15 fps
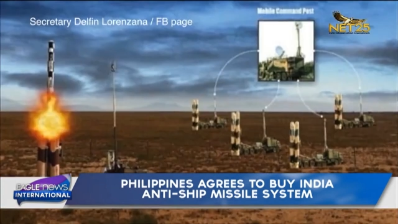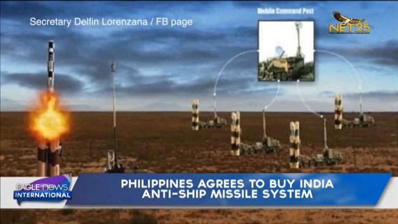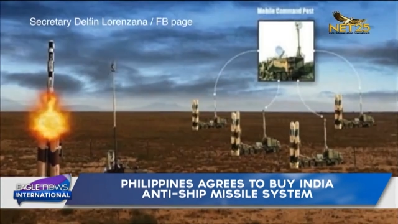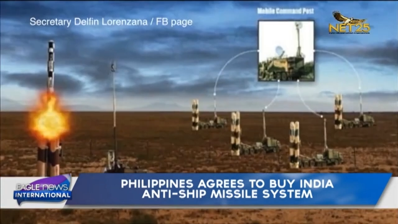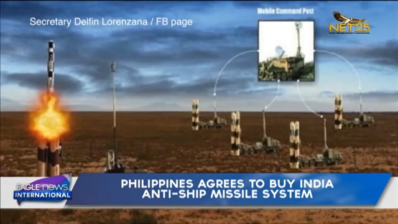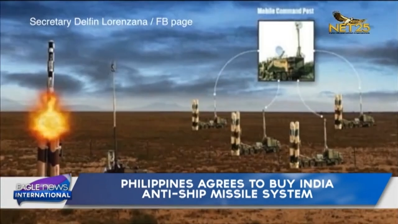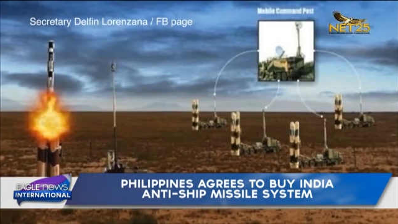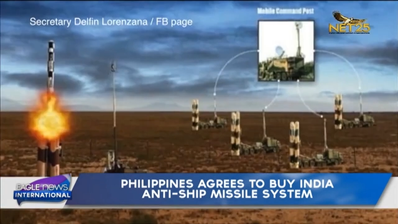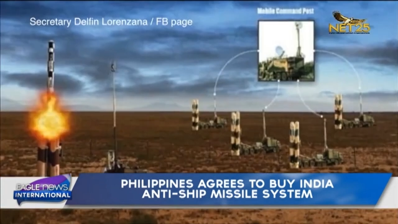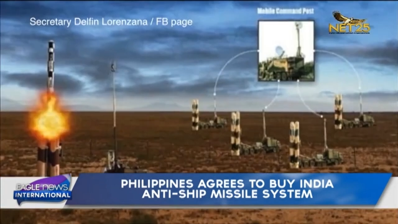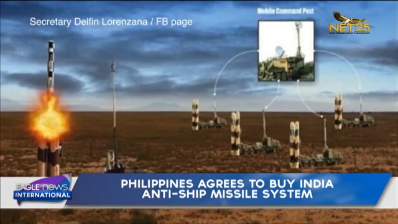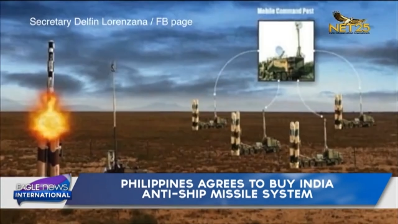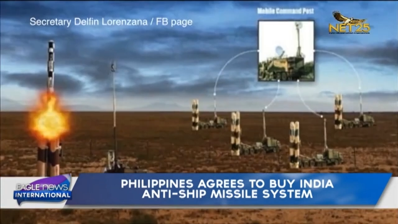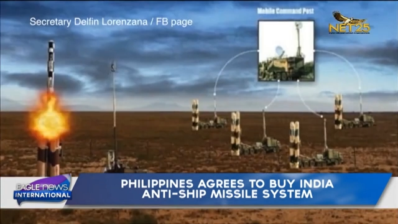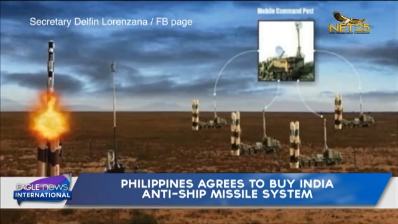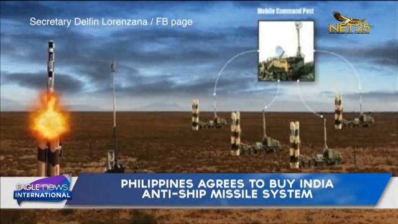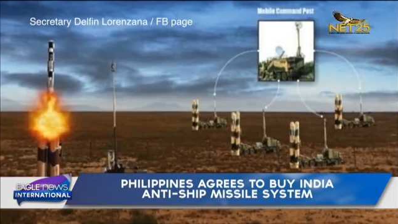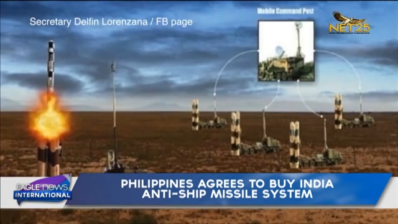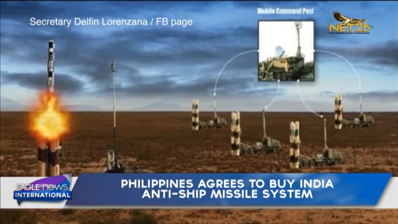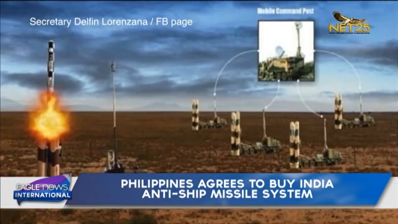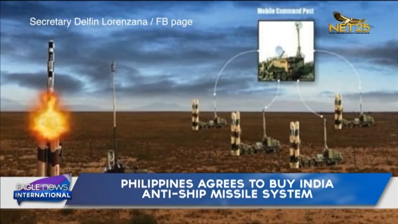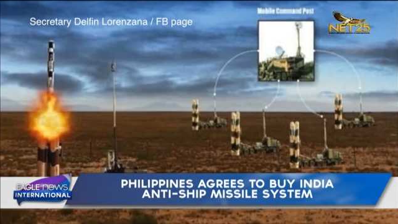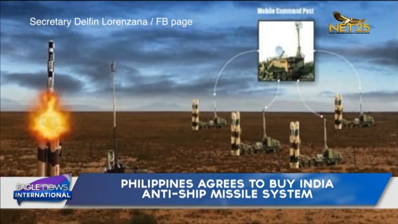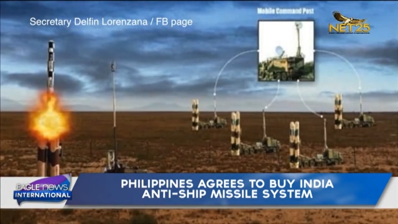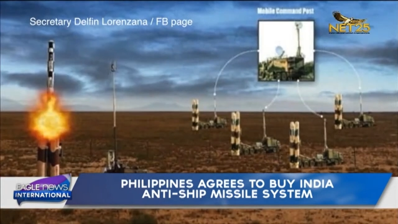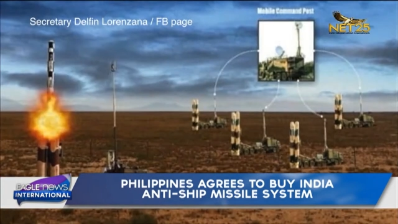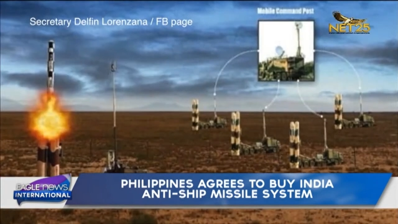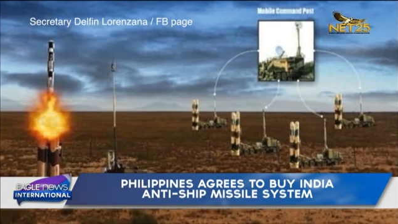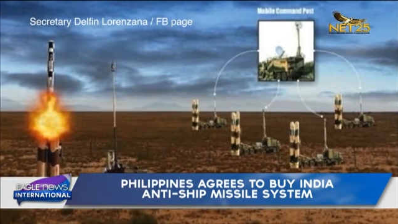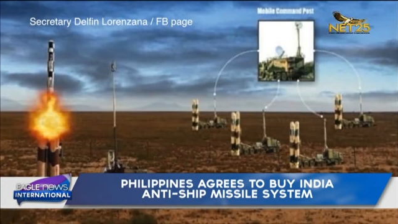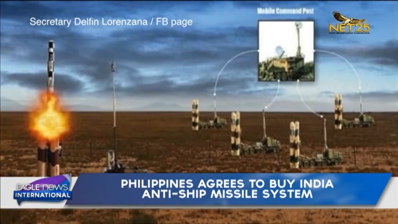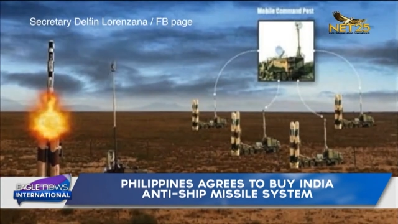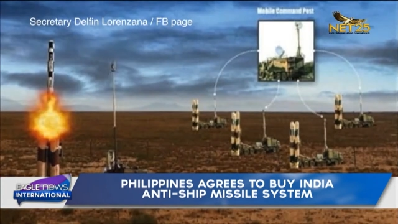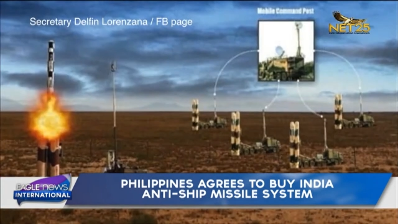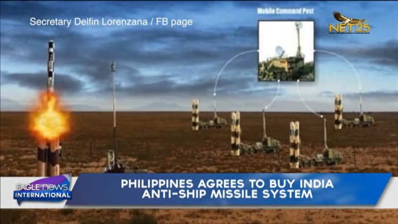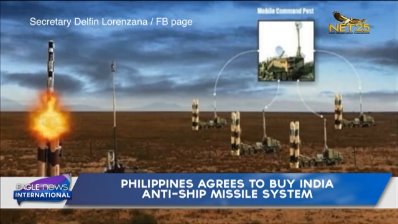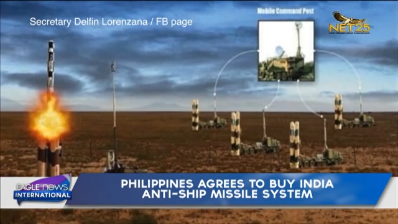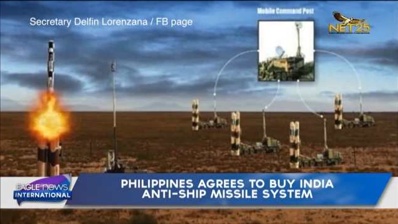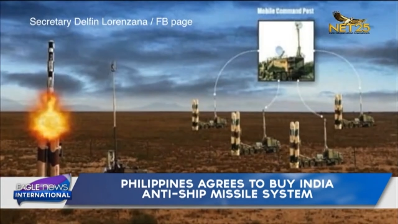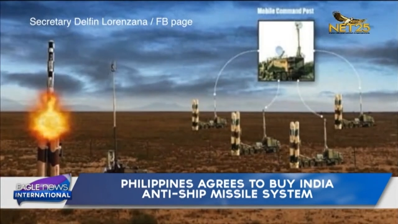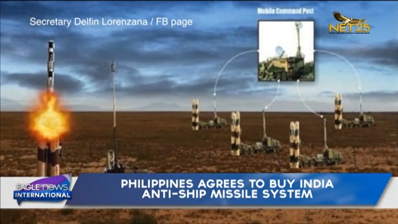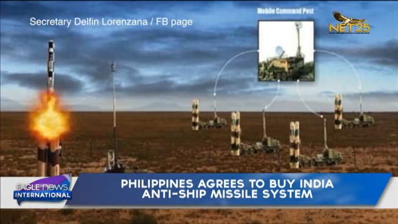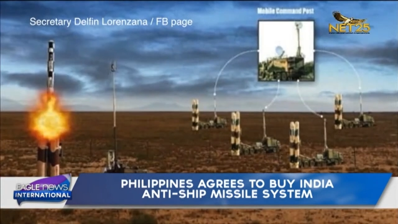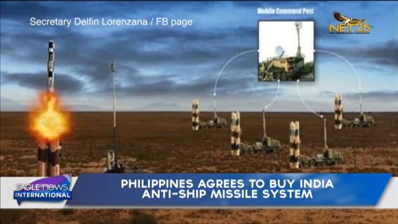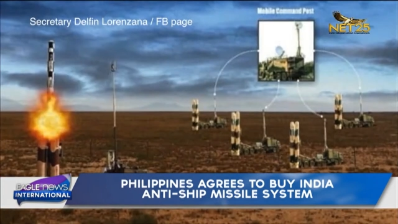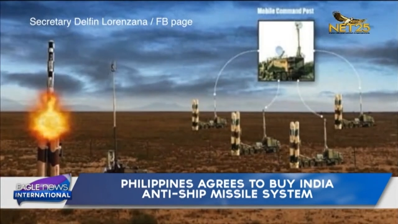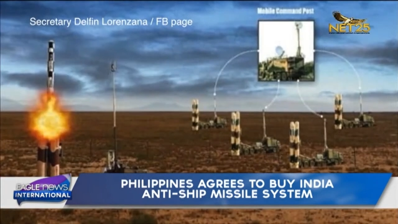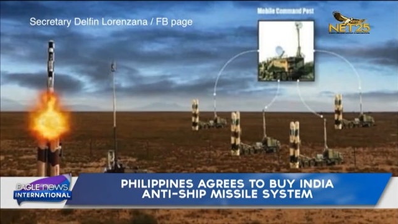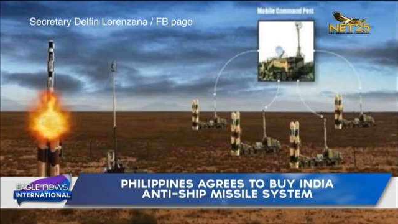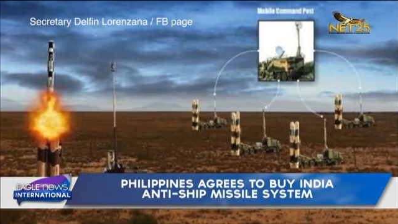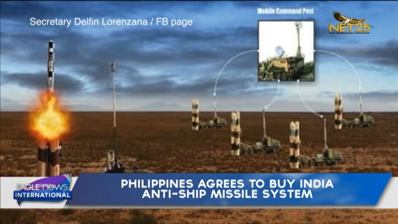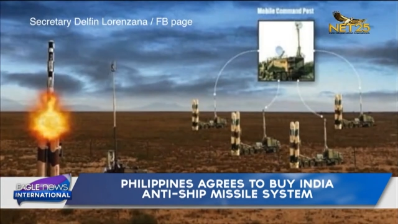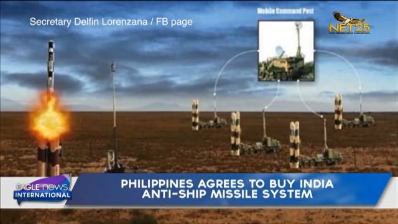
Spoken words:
[unreadable: no face in view]